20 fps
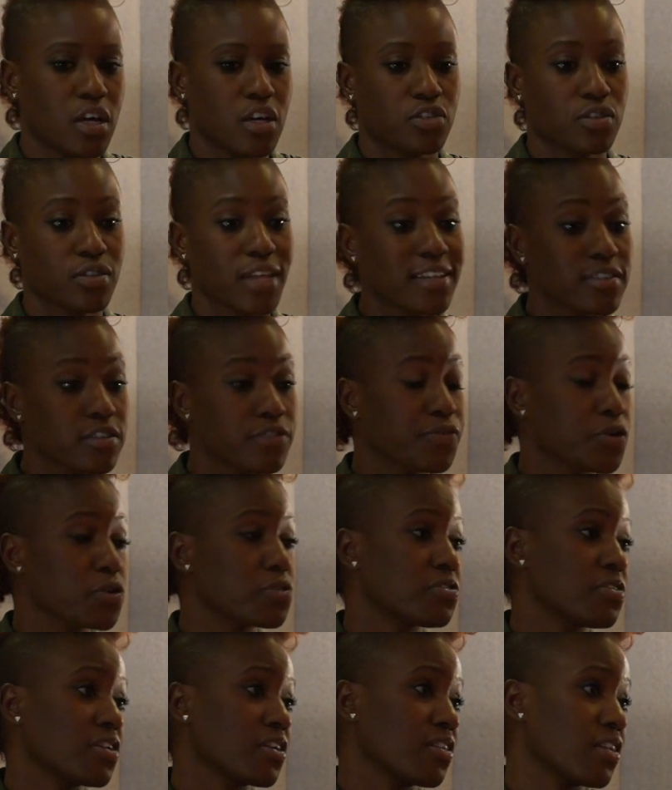So that's the
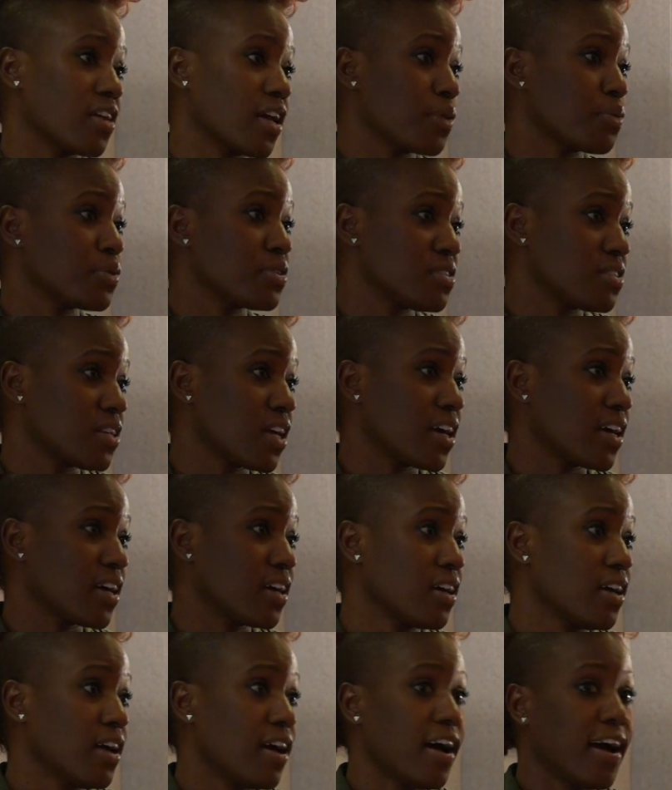first thing that I would
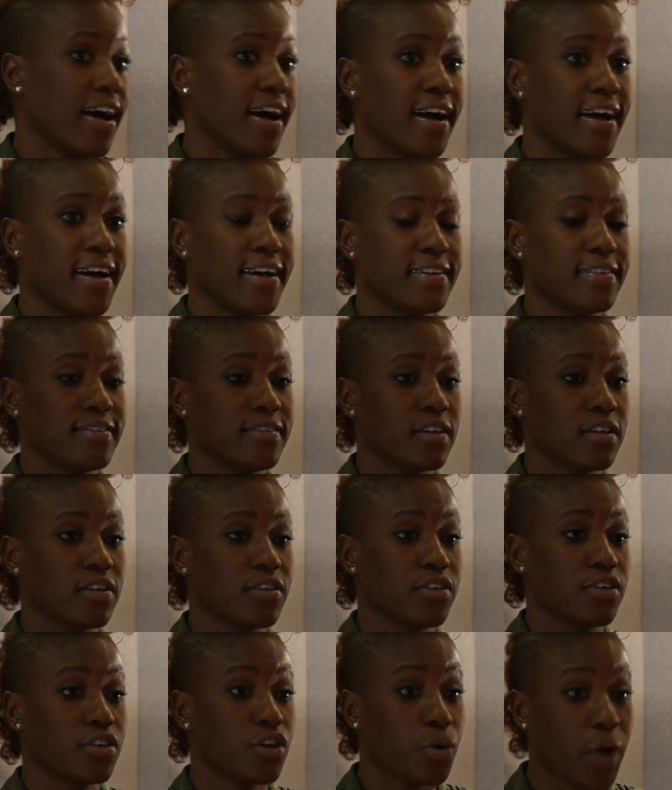say. And
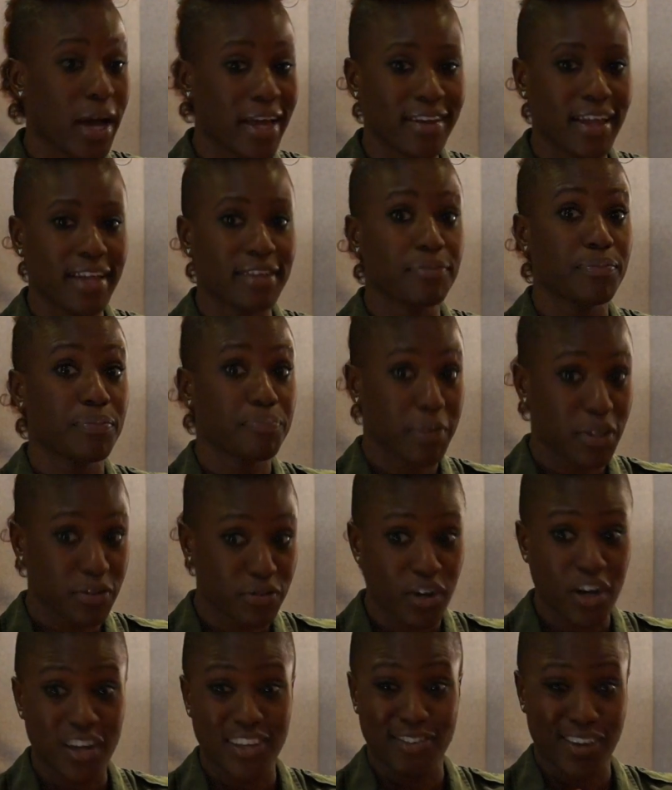you know, and, and but you've
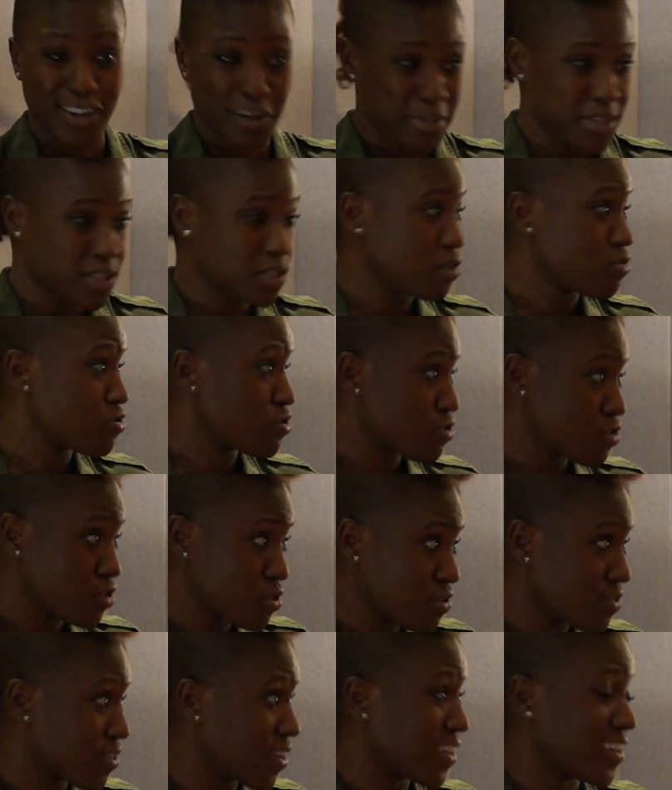got you've got to be social too.
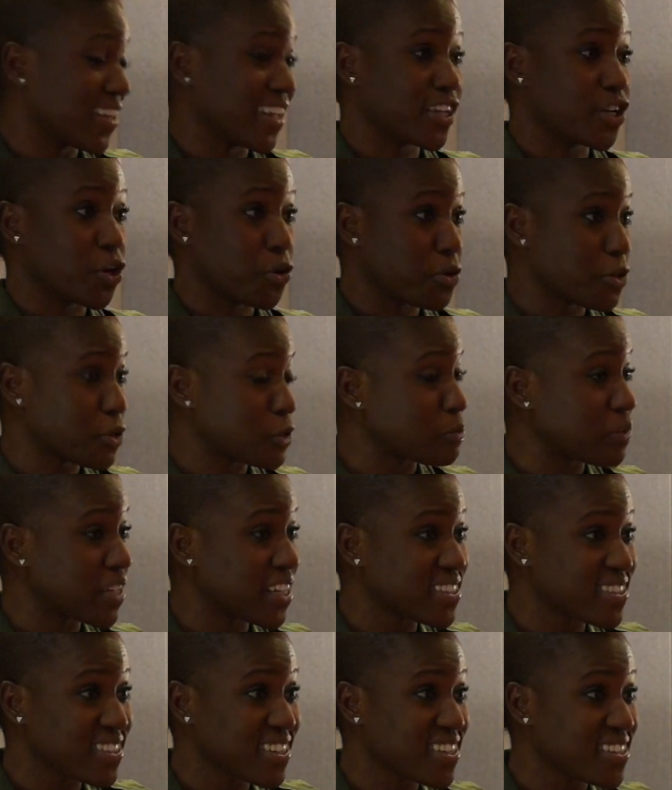You've got to like go to those
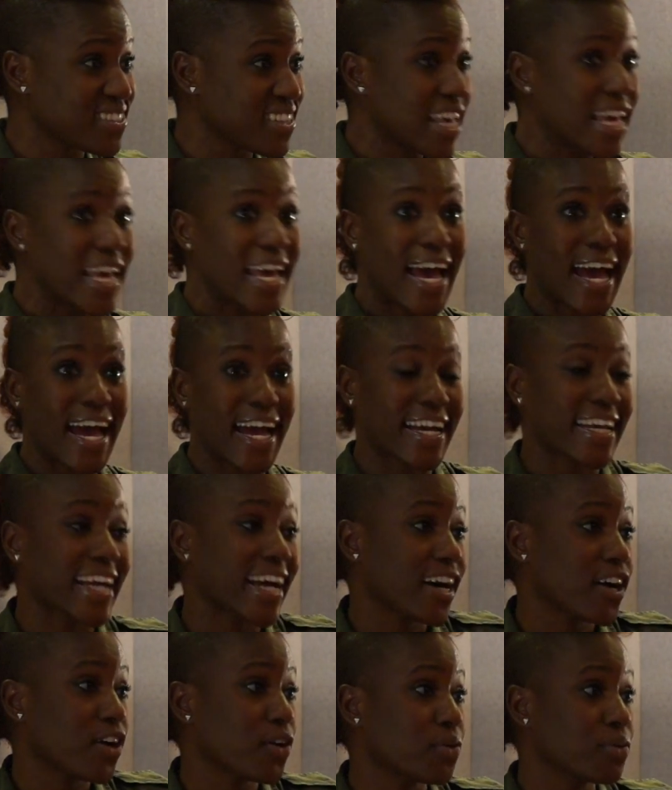places, hang
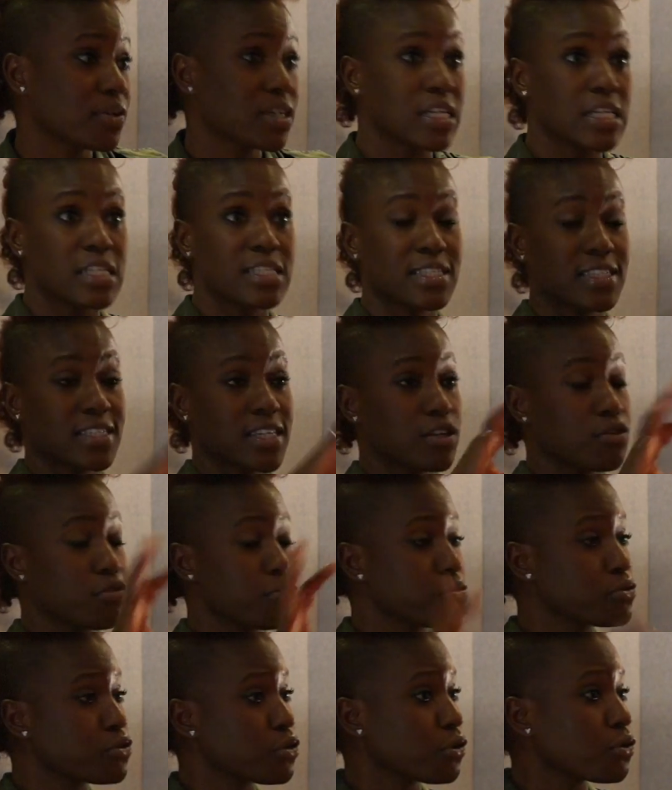out, see
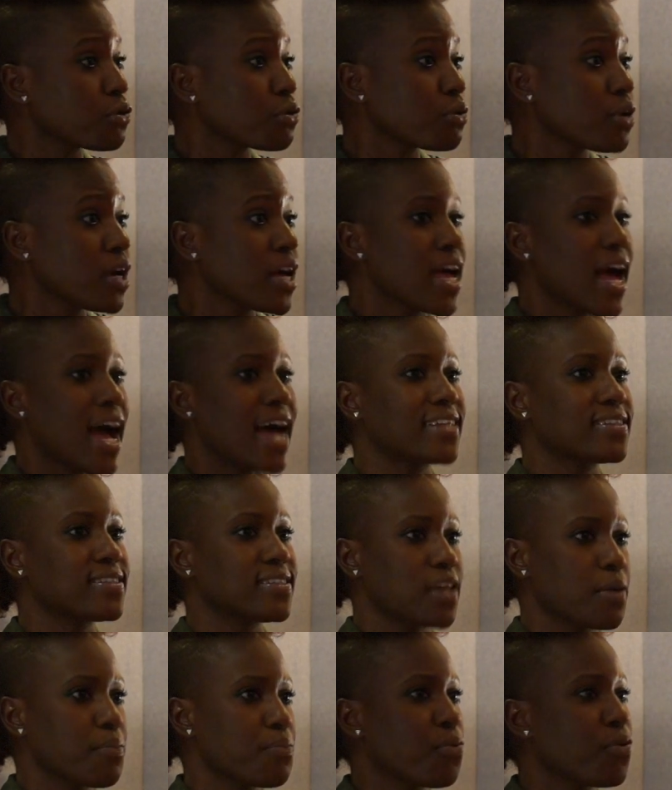who's who. At
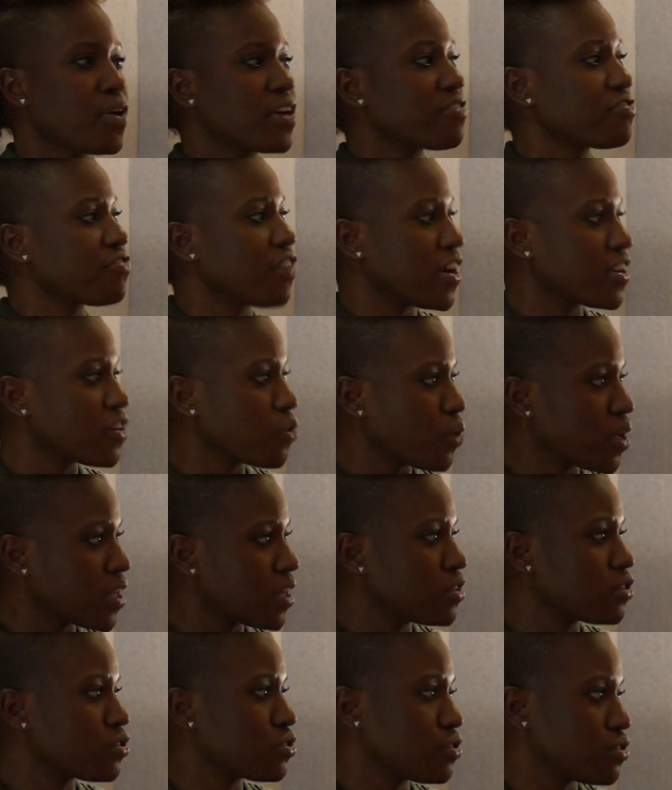some point, find a way to
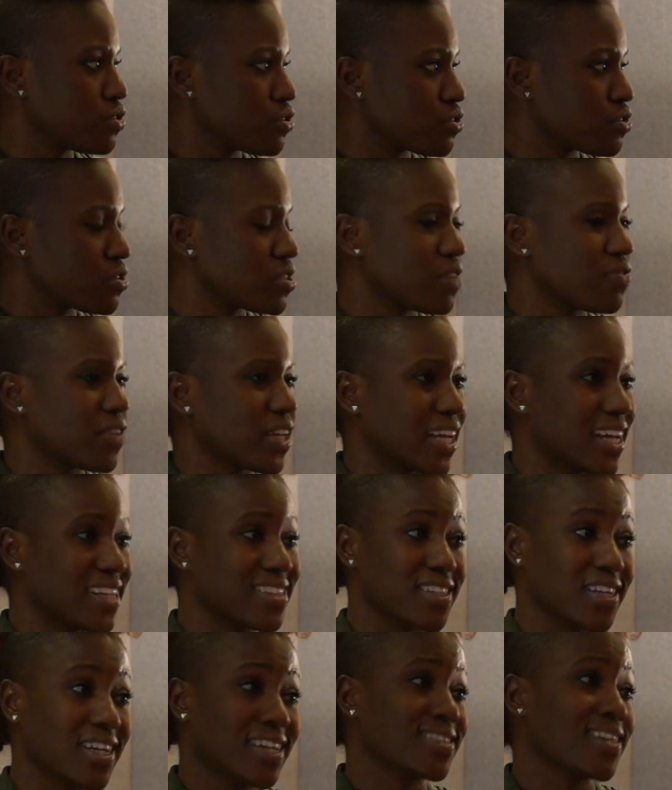introduce yourself. Like
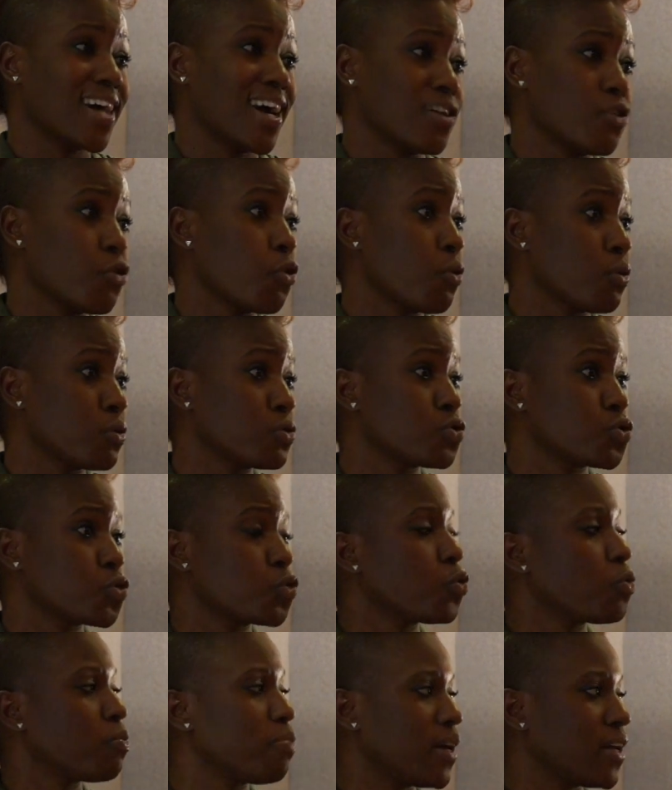it's it's kind of old
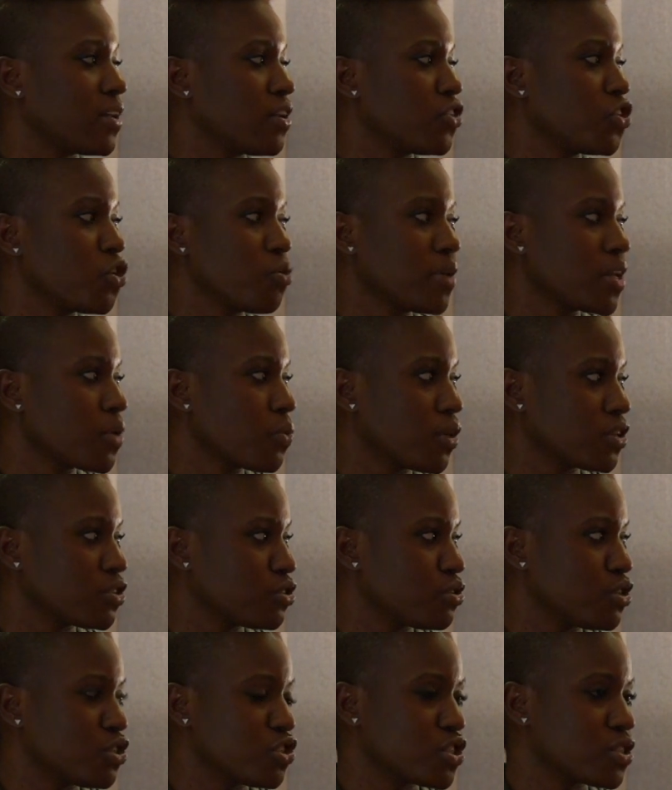school, but nobody
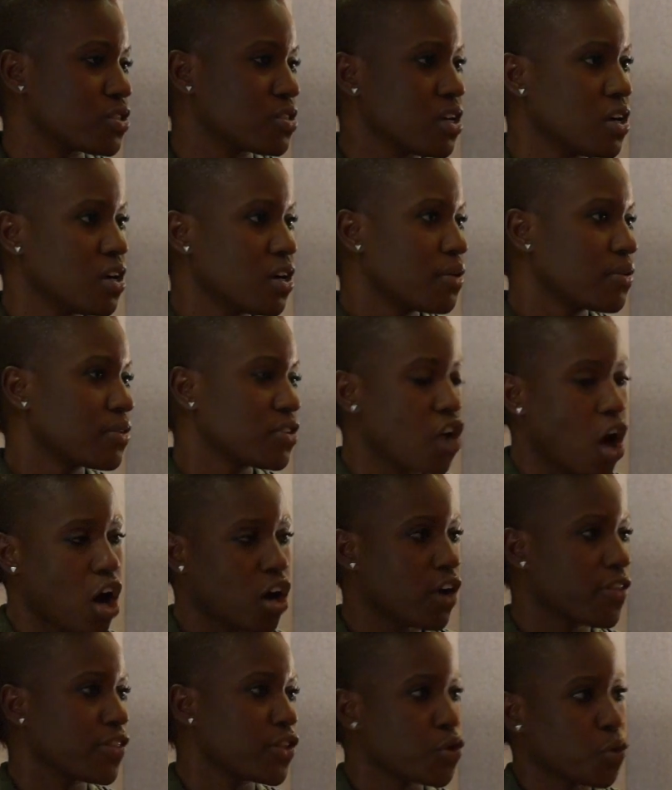wants you to just
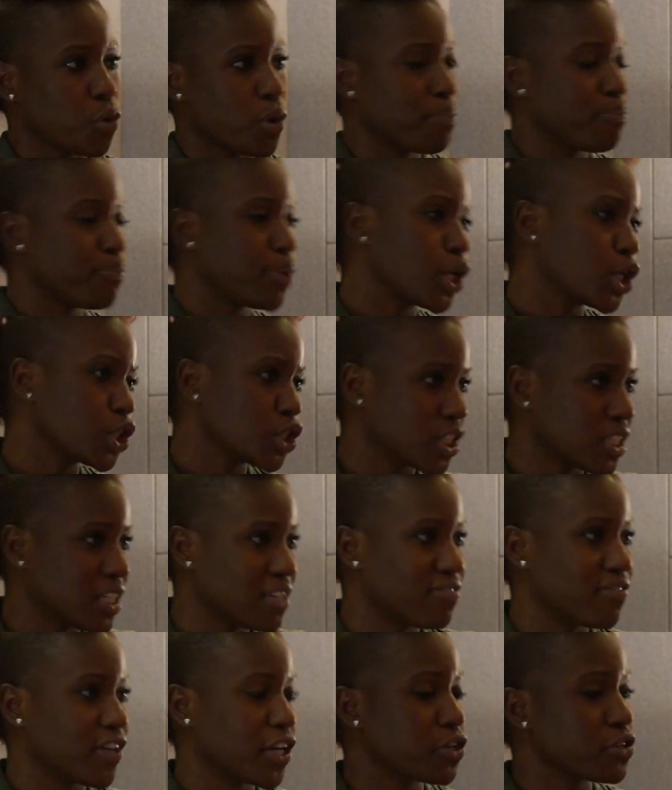knock on the door and barge in
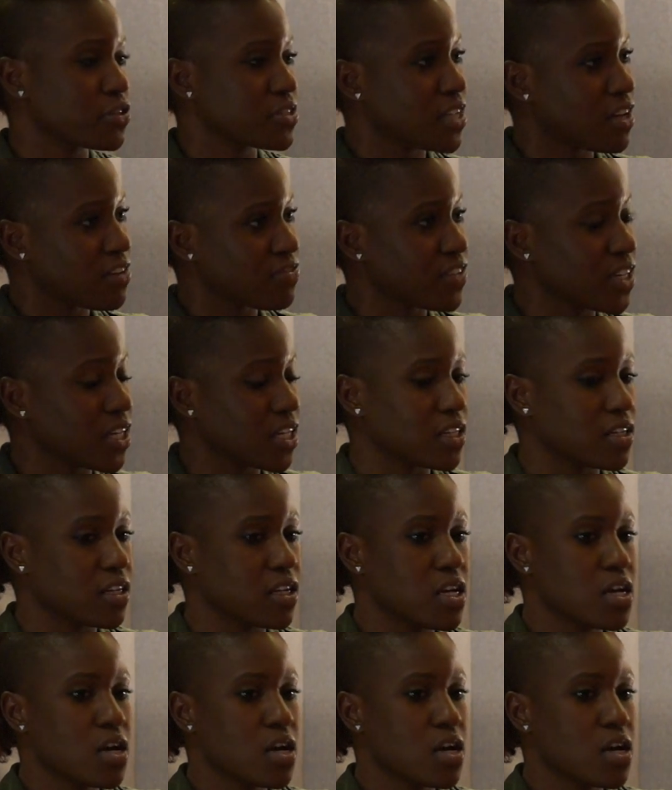and invite yourself in.